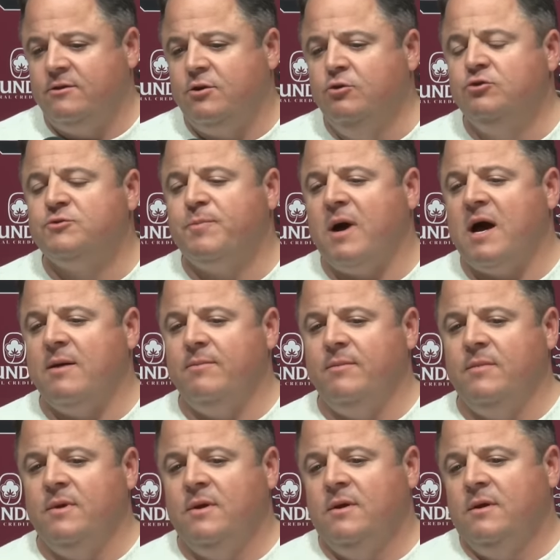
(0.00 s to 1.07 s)
two-spot,
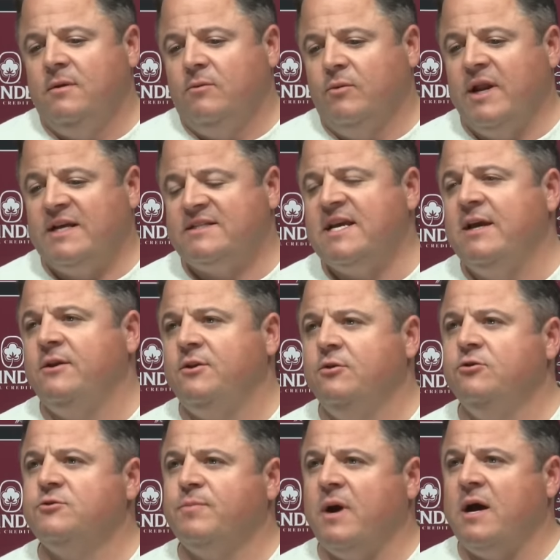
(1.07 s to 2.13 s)
when I say
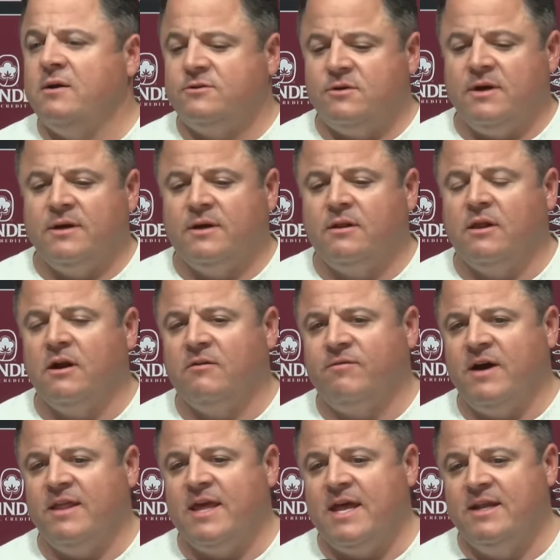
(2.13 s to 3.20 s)
two-spot, so I can
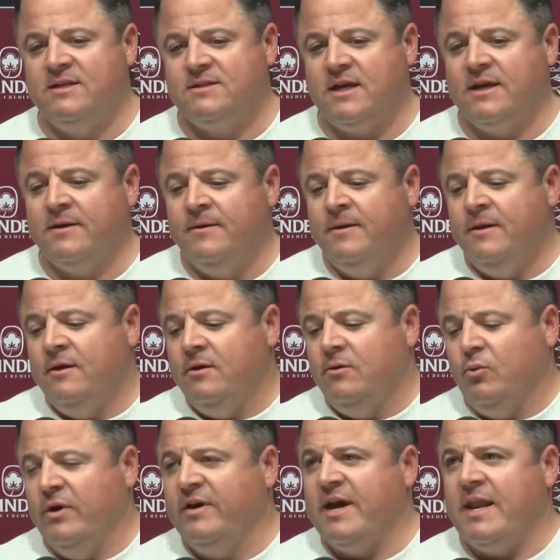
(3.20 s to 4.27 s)
clarify that is, like,
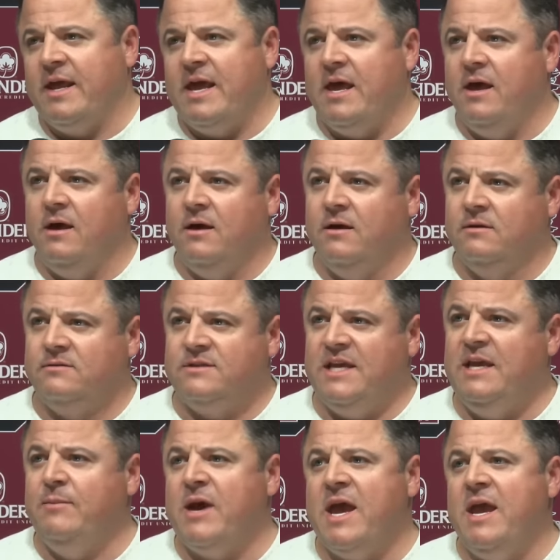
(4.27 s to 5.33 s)
we got a
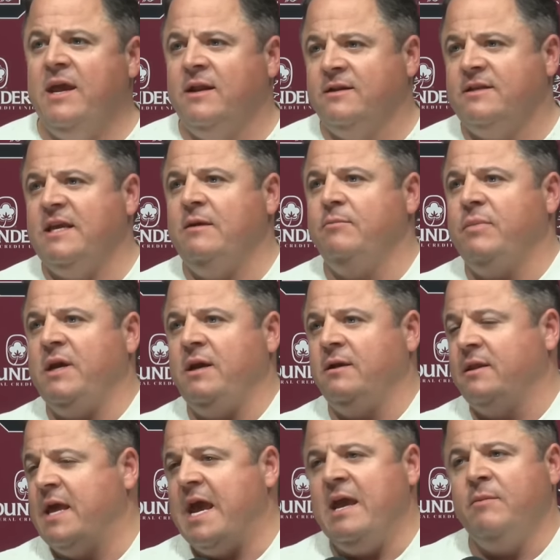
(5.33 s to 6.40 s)
team A and a team B,
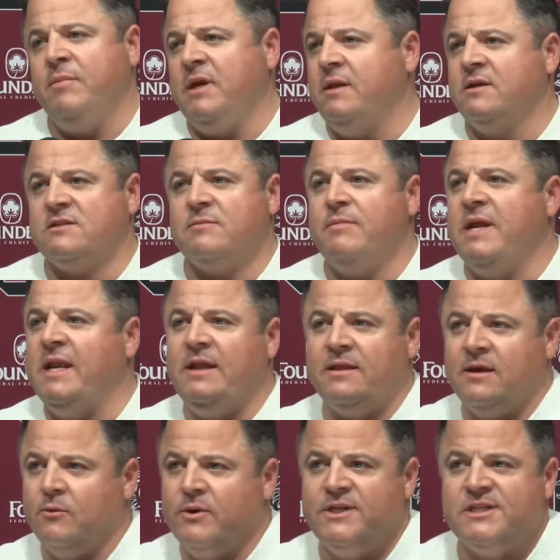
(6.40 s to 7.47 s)
and the A and B doesn't mean
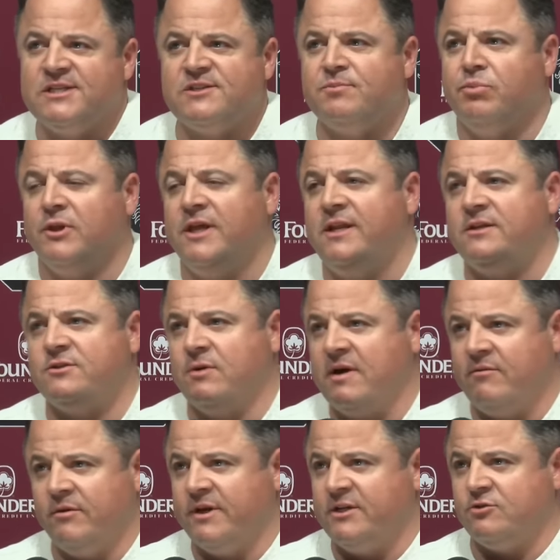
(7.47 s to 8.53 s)
anything. We just split it so
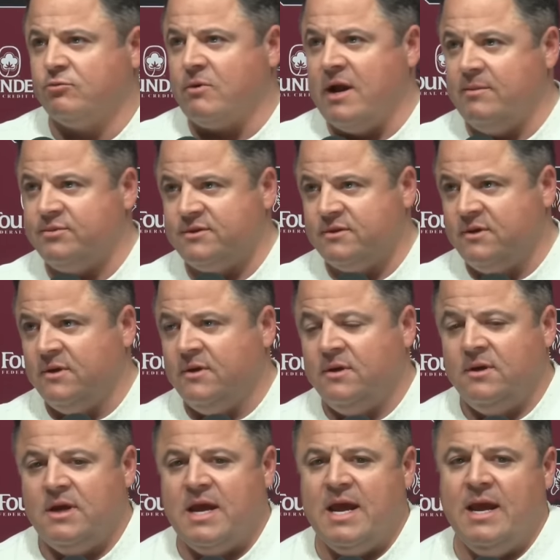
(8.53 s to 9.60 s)
everyone gets reps.
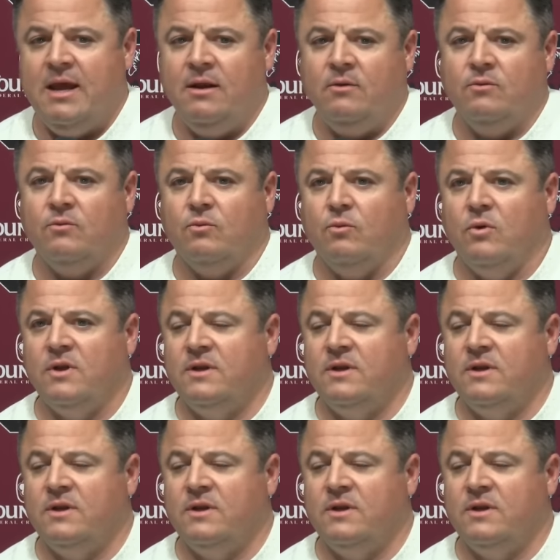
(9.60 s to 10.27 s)
And